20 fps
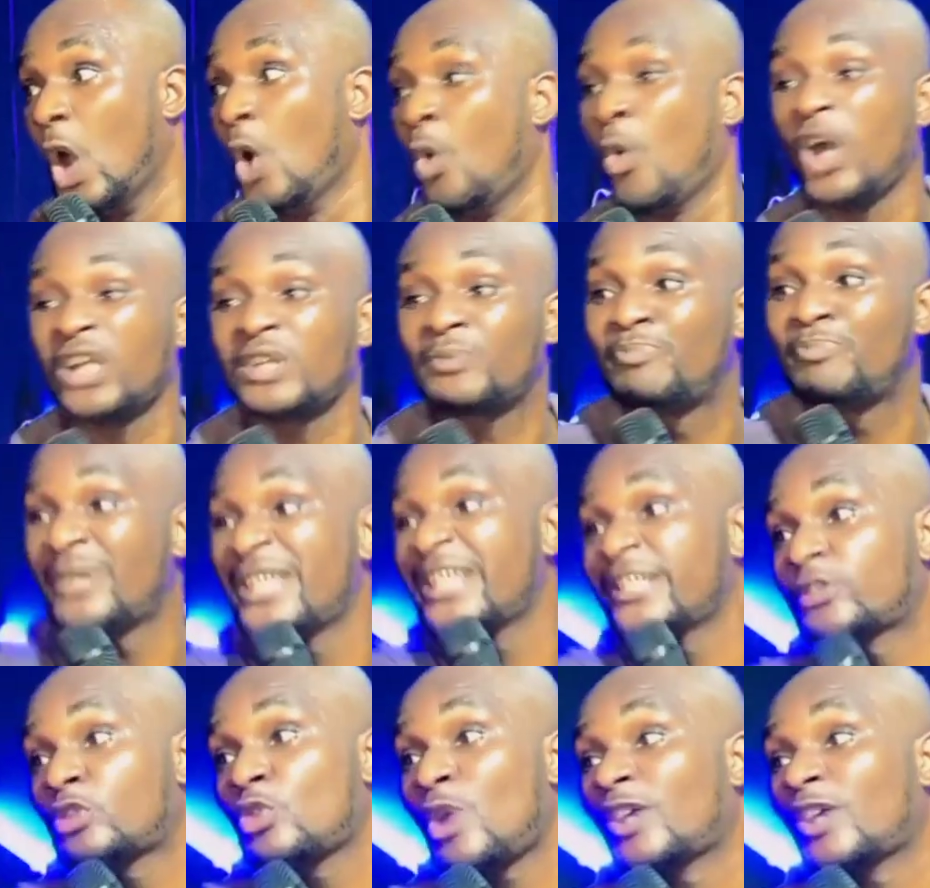What
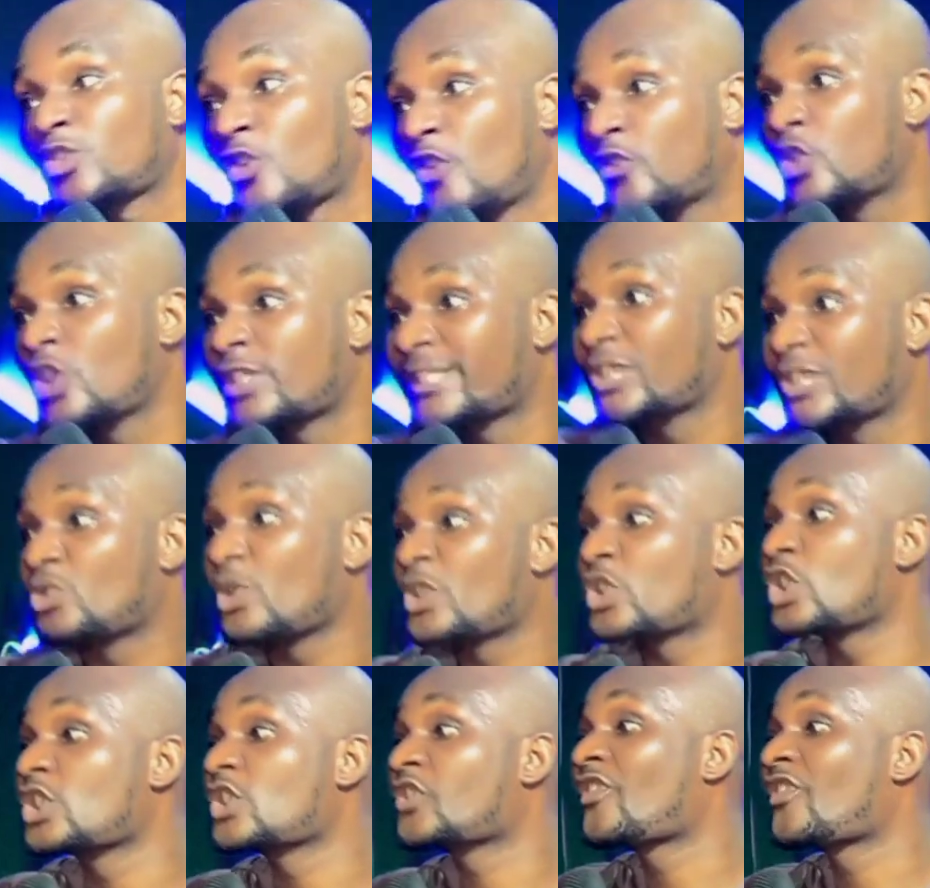brings you out of those
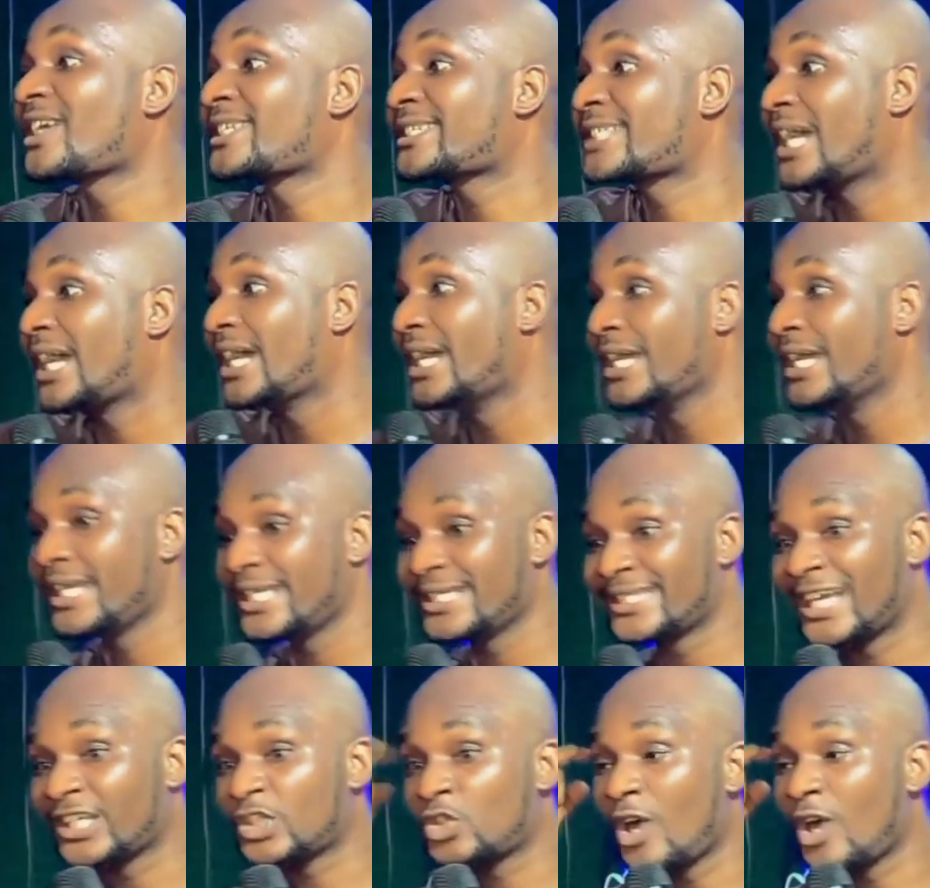situations faster
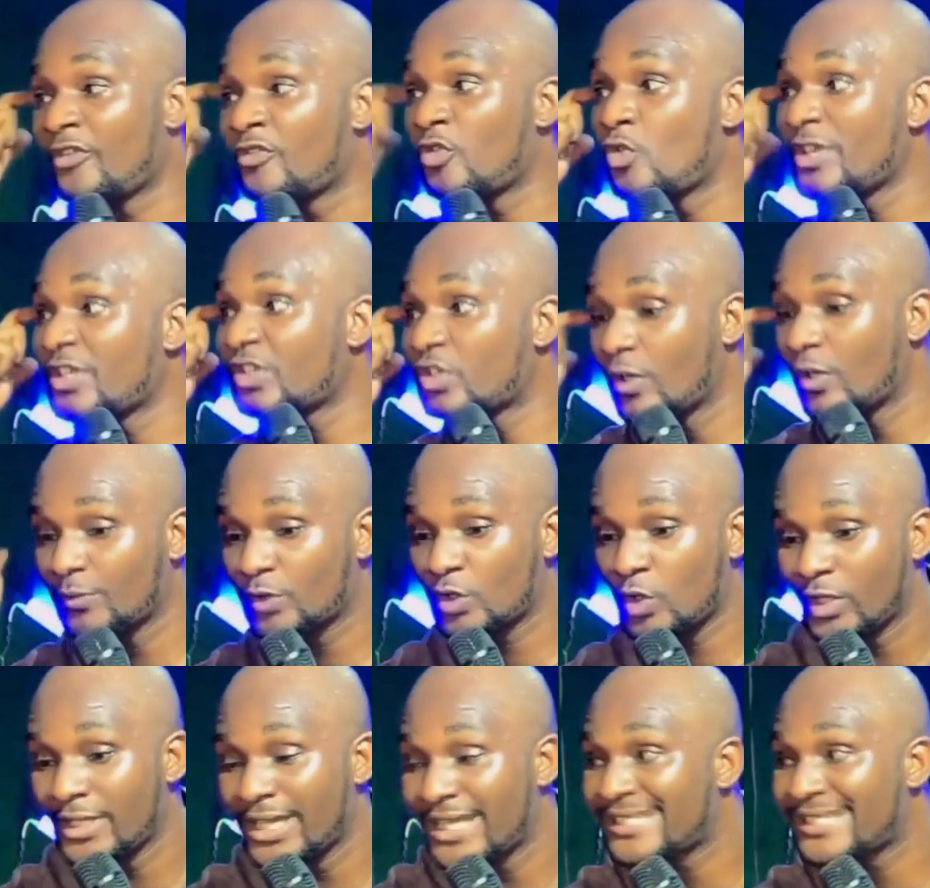is that you have wisdom
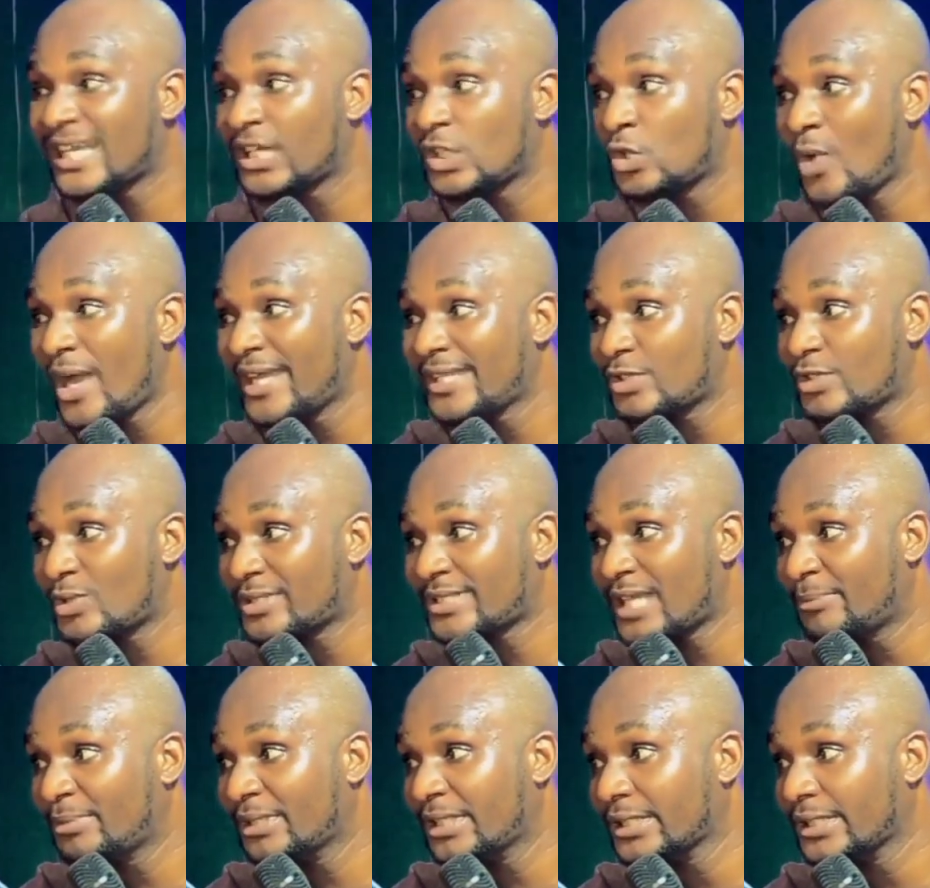to understand why it was
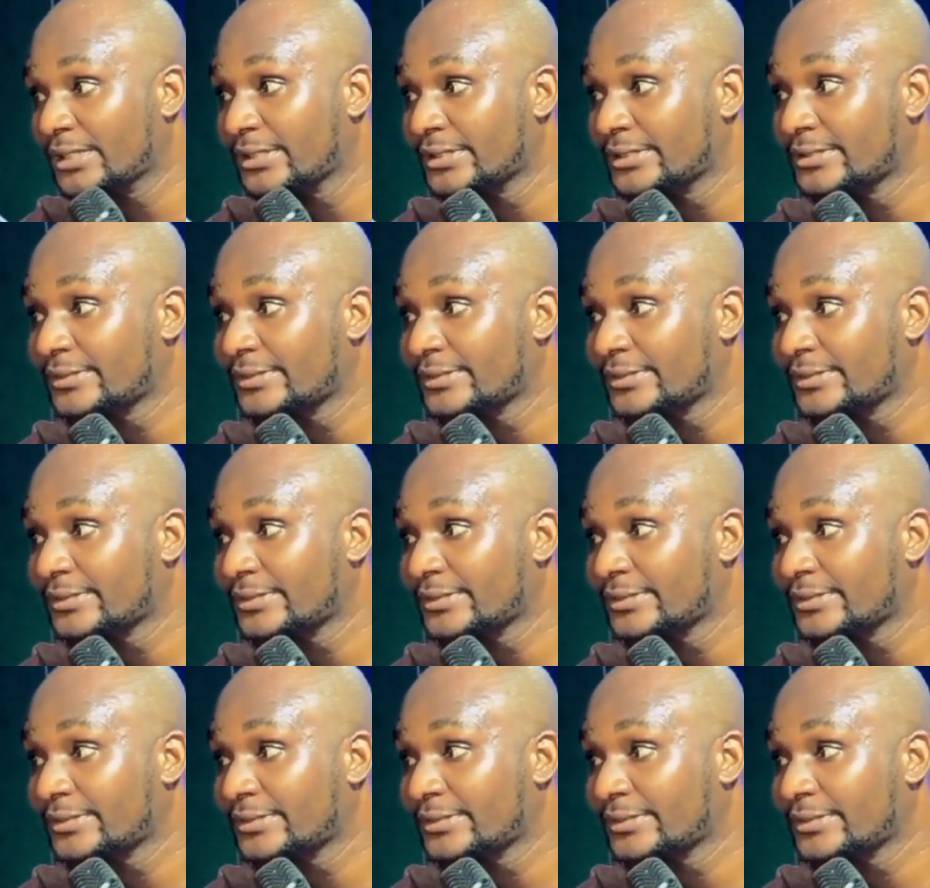happening.